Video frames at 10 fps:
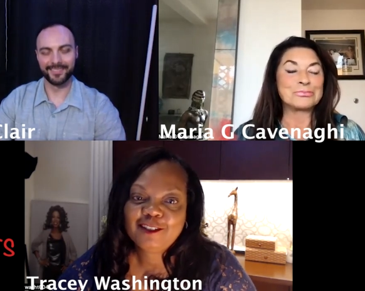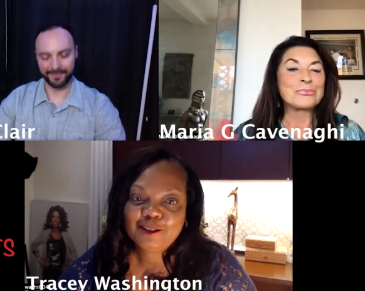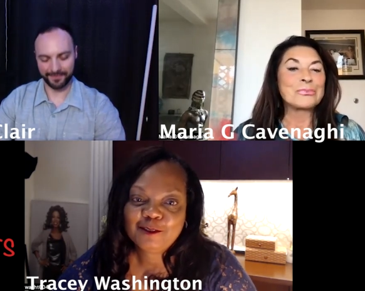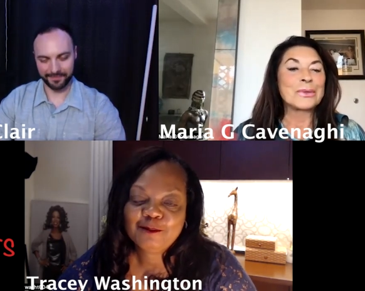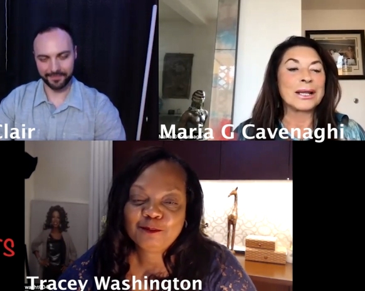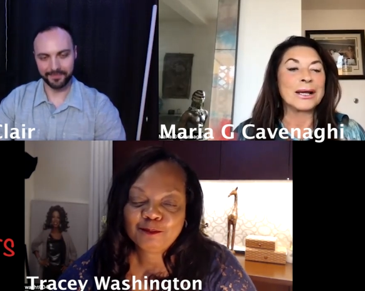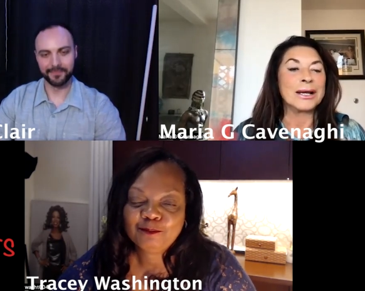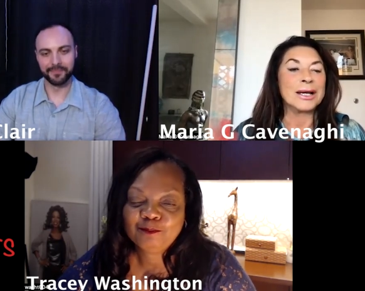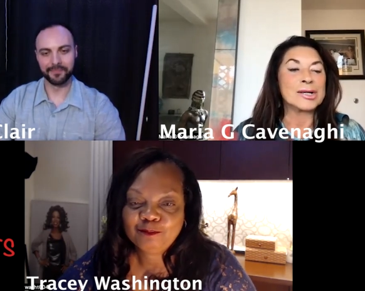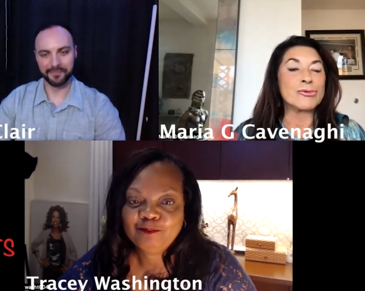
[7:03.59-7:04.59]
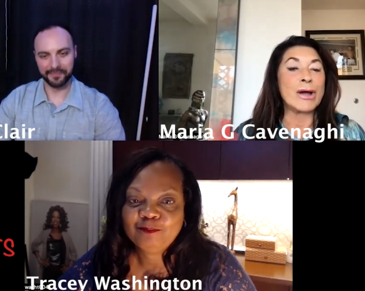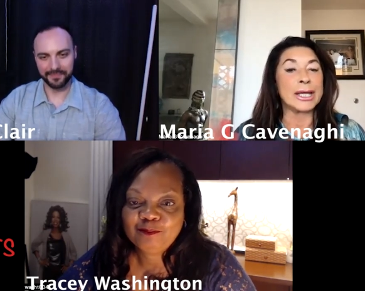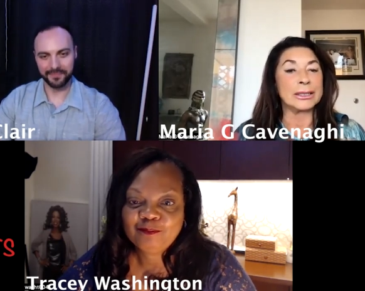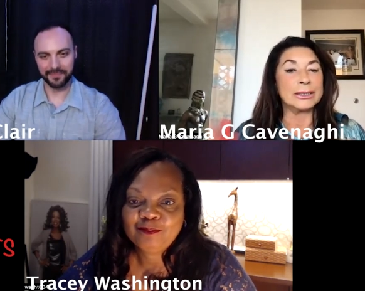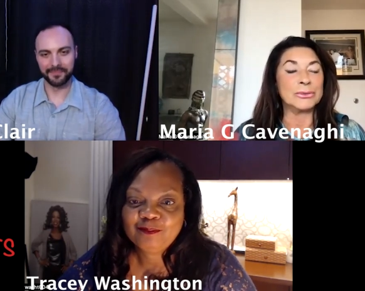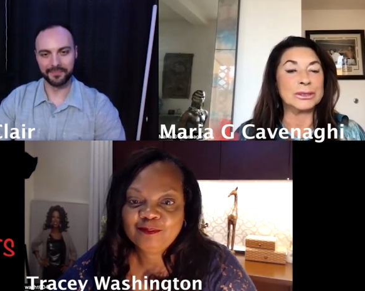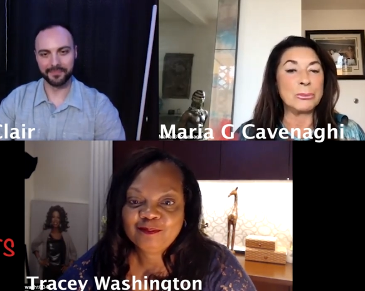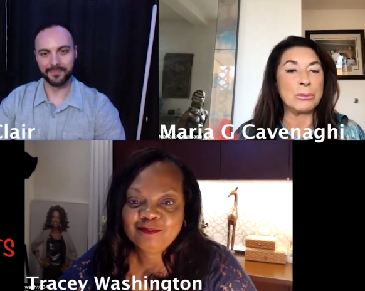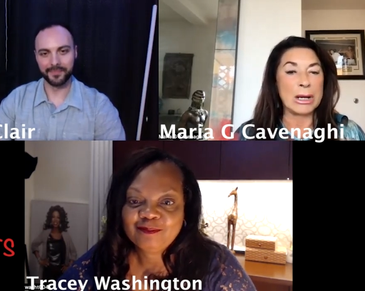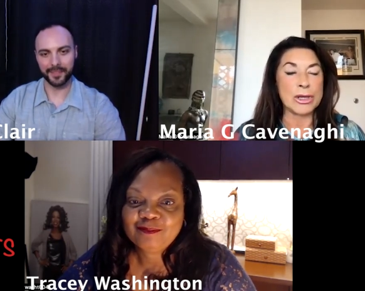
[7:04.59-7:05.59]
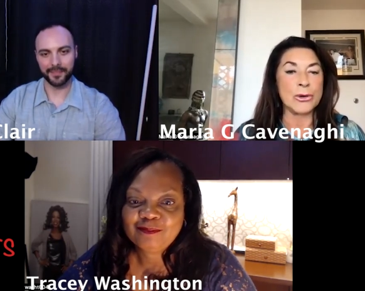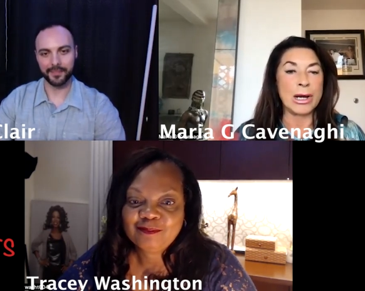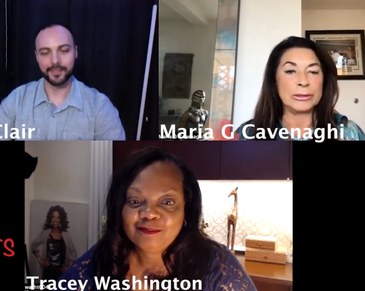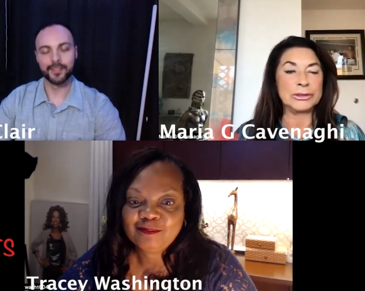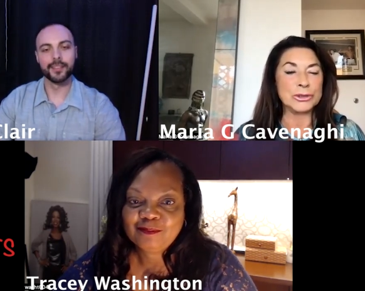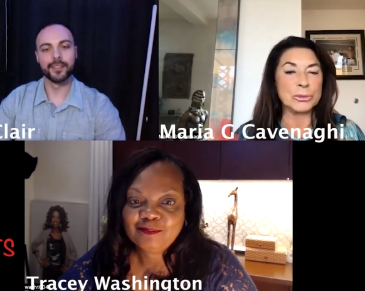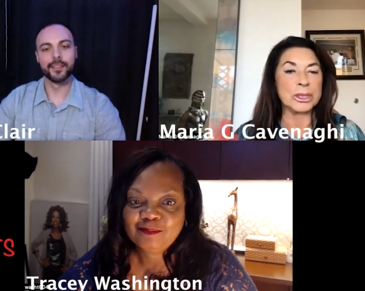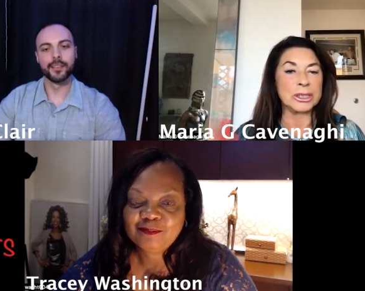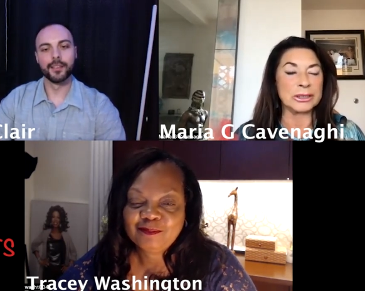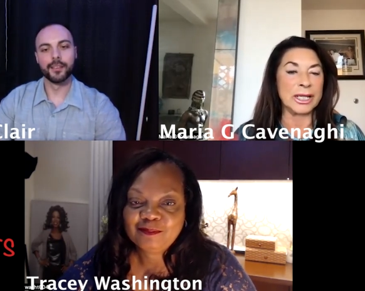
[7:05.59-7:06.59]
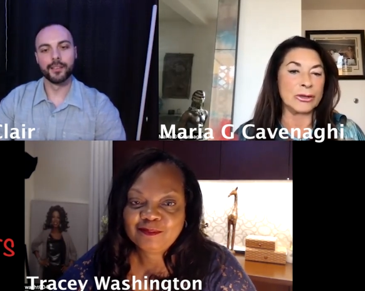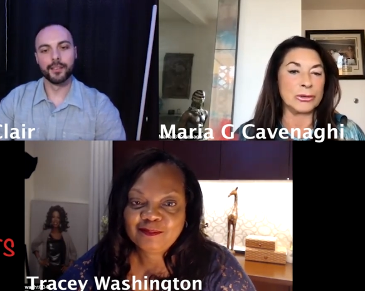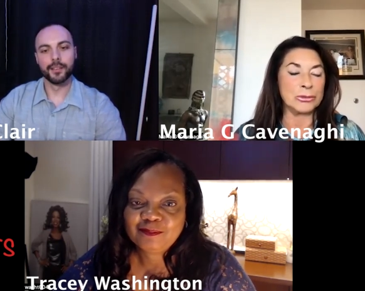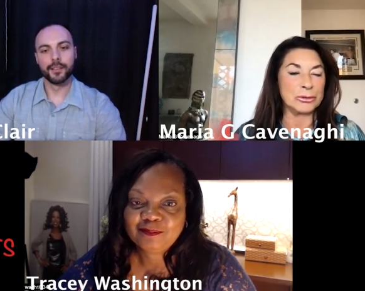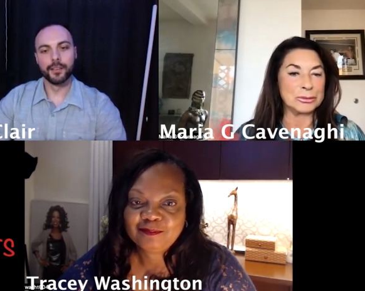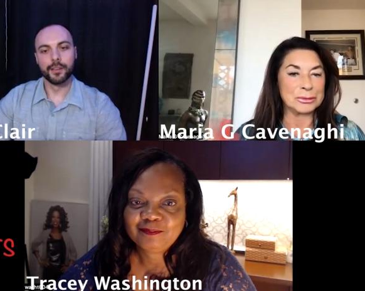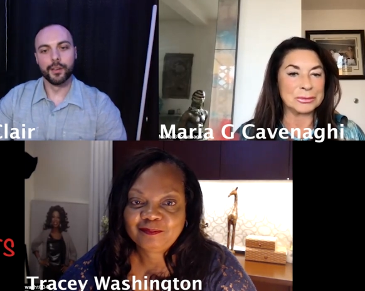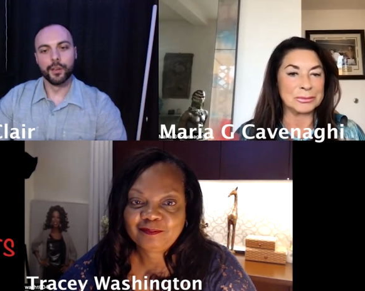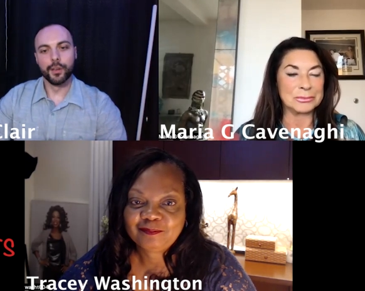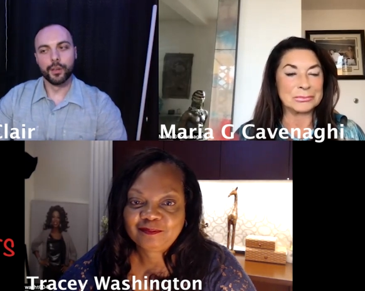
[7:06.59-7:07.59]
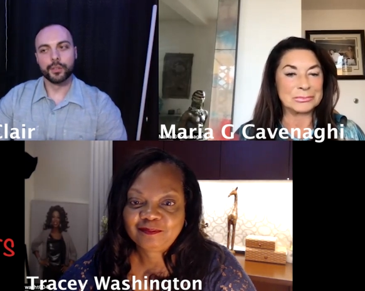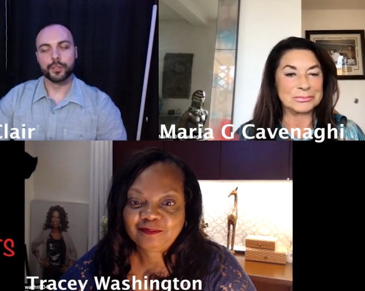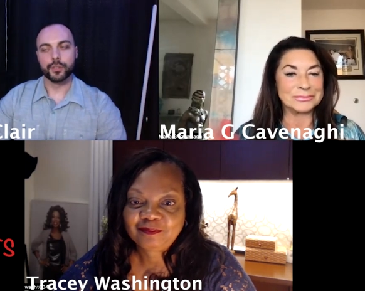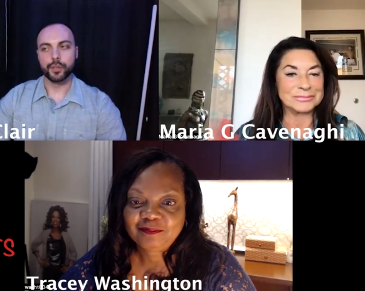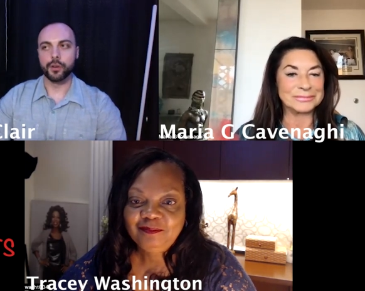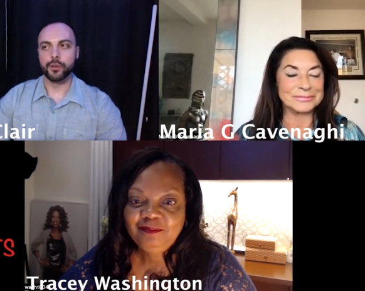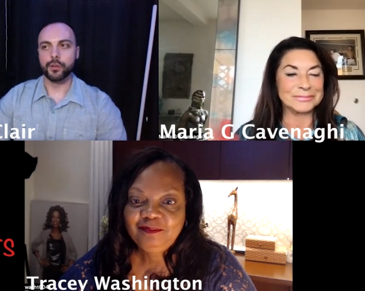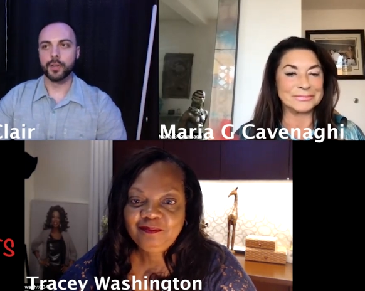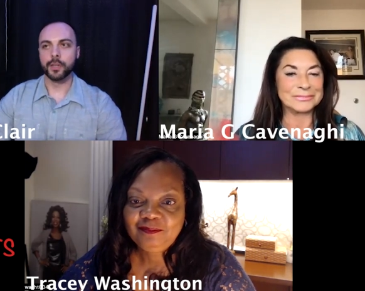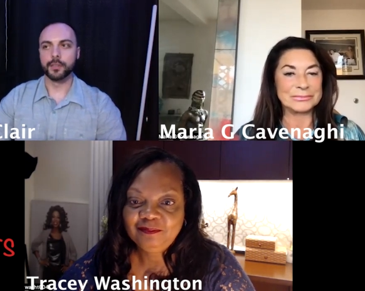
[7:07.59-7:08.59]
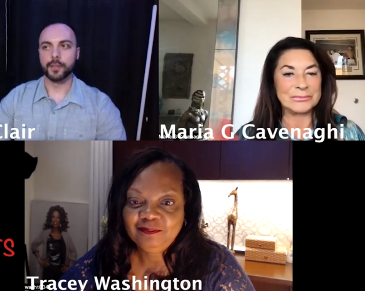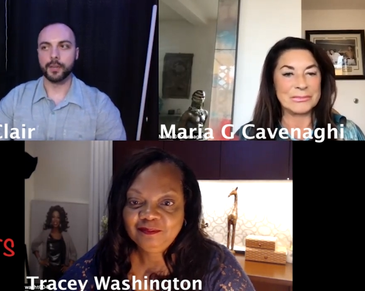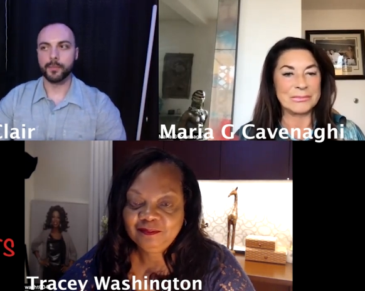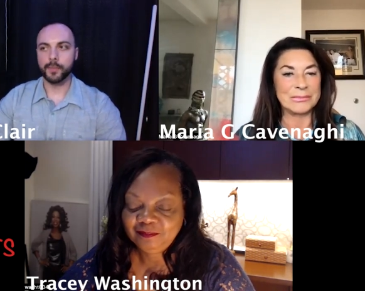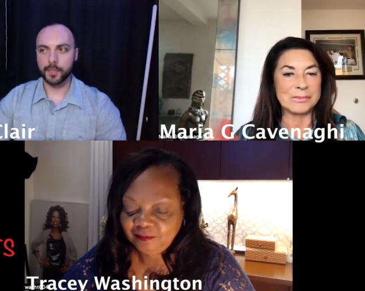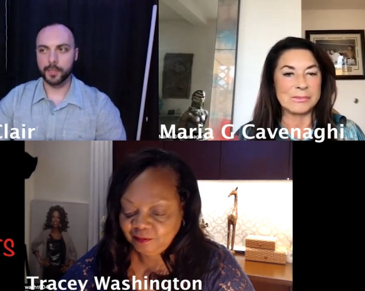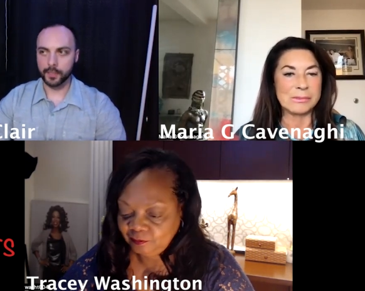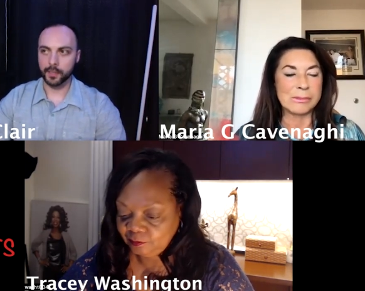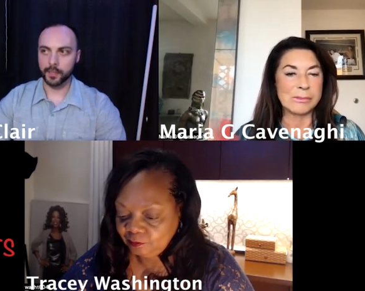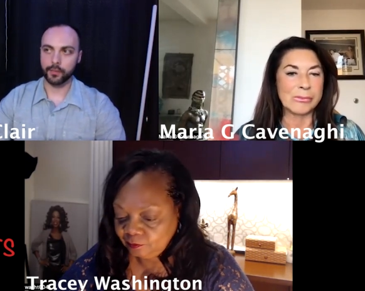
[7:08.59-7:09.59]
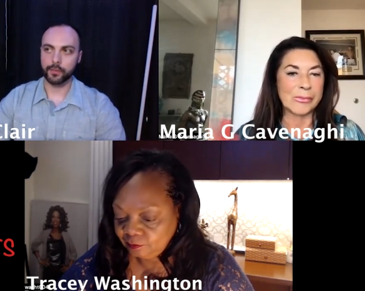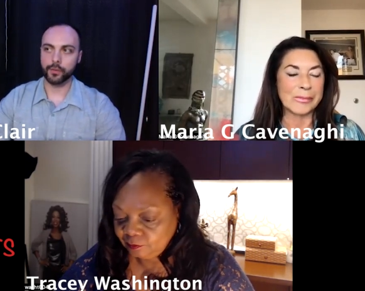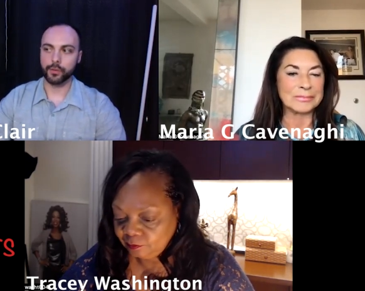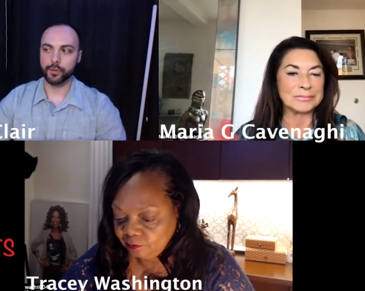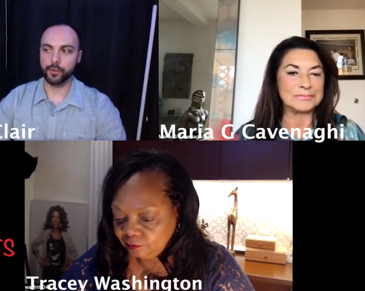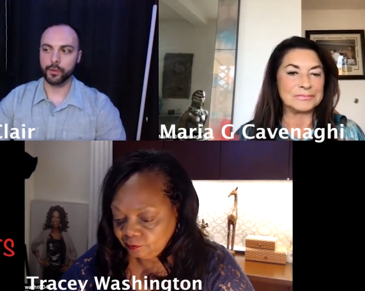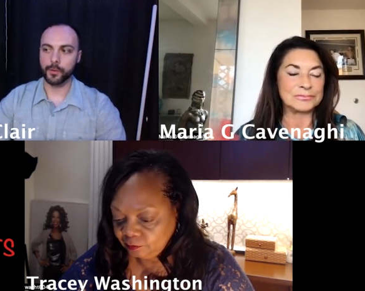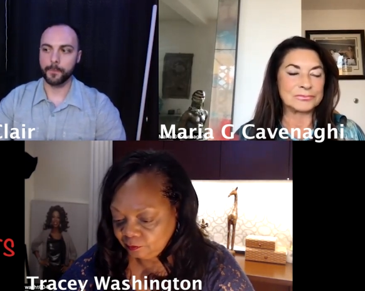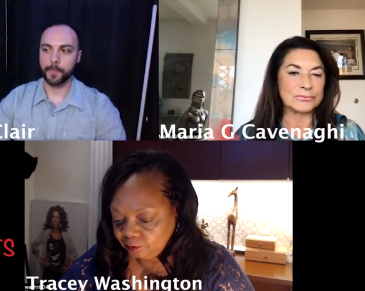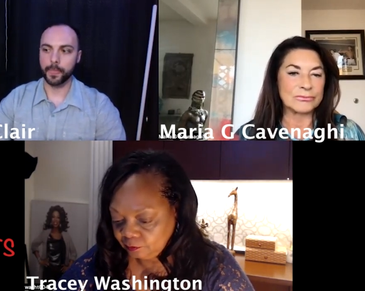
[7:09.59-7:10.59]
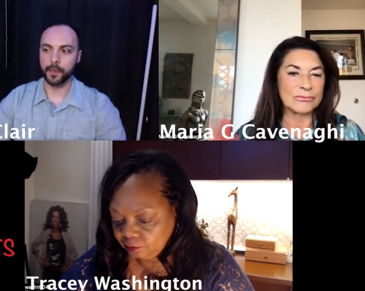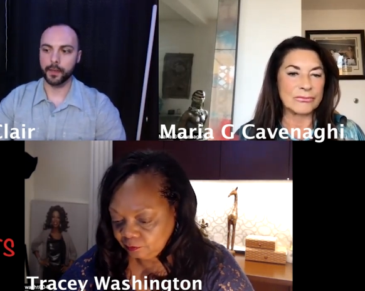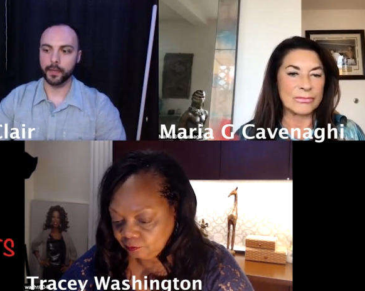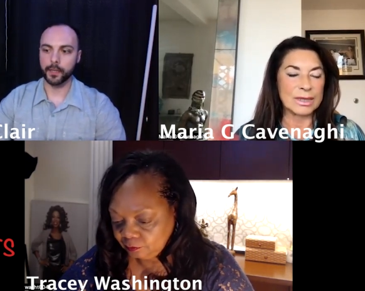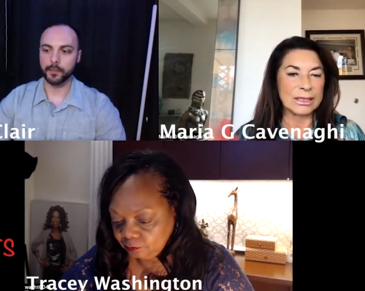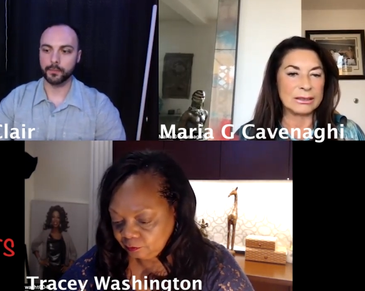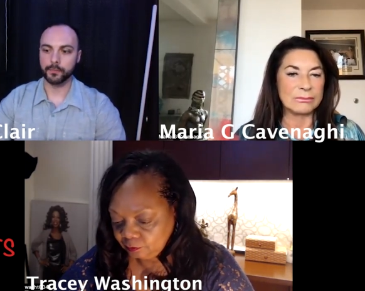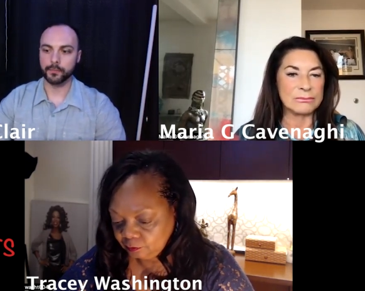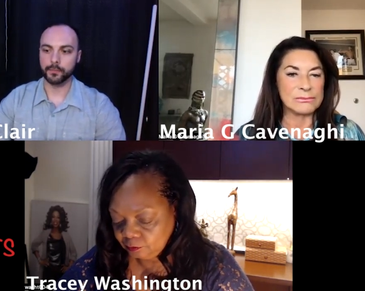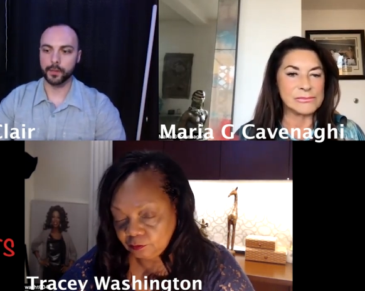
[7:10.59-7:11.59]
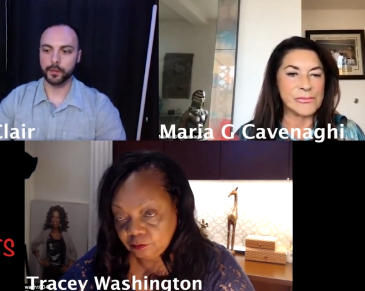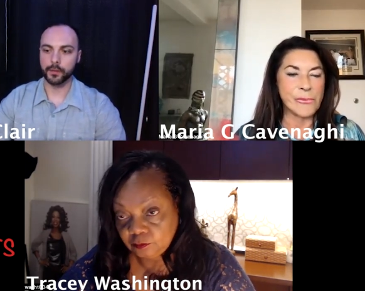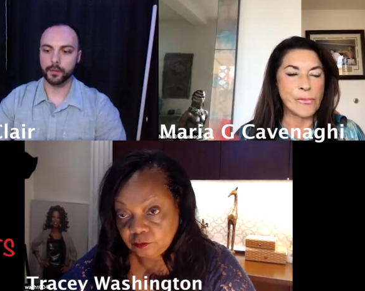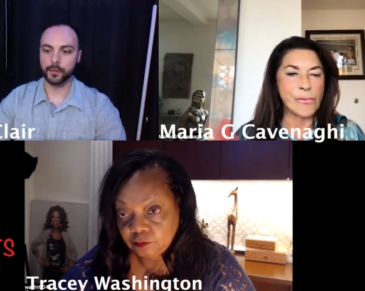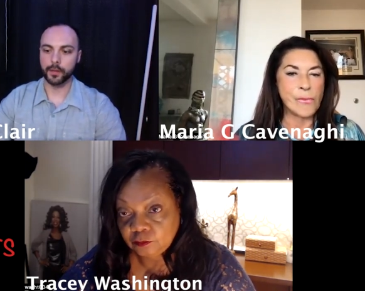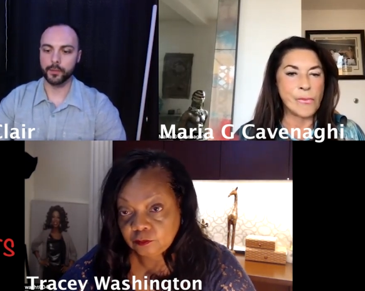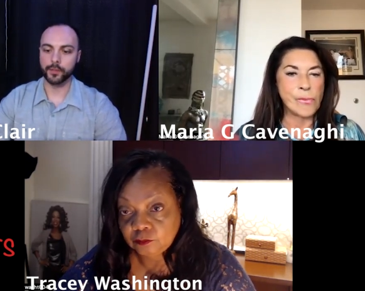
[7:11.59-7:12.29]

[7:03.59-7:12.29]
Speaker 1: you. Rhyan, what about you? How did you meet Niko?
Speaker 2: So I met Nick through um, a mutual